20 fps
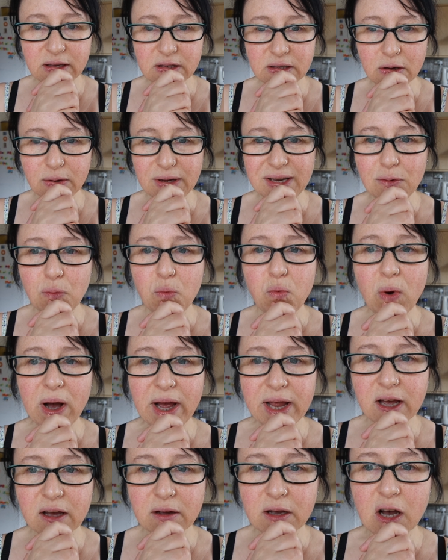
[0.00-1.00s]
so in a
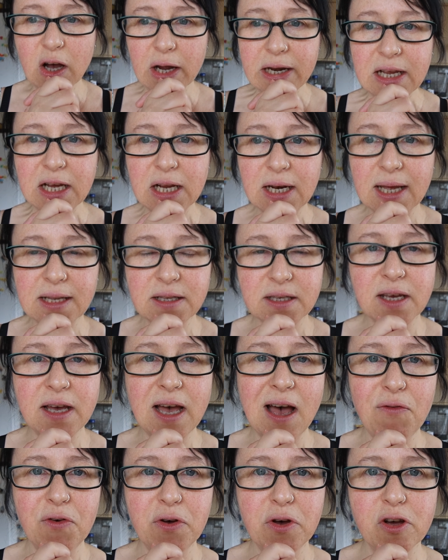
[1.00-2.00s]
way I'm kind of glad to
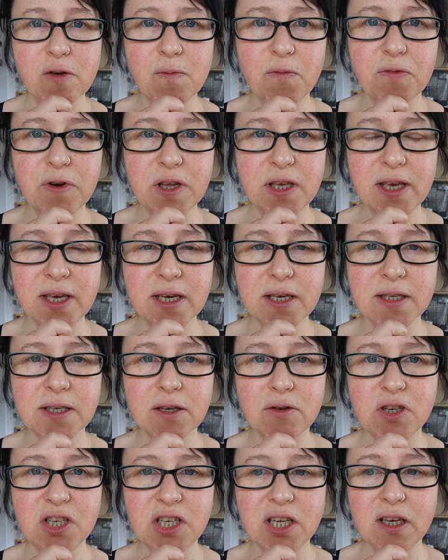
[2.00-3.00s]
have her home for a year
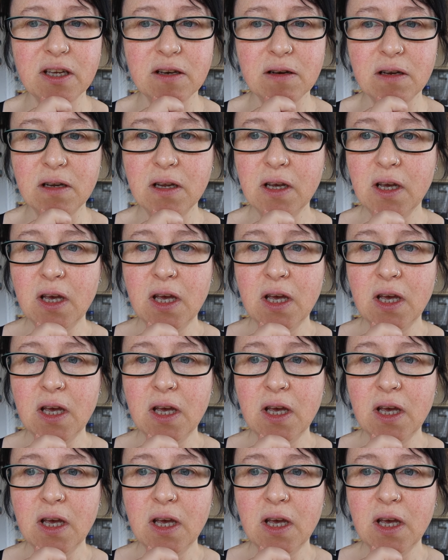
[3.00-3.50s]
so she can,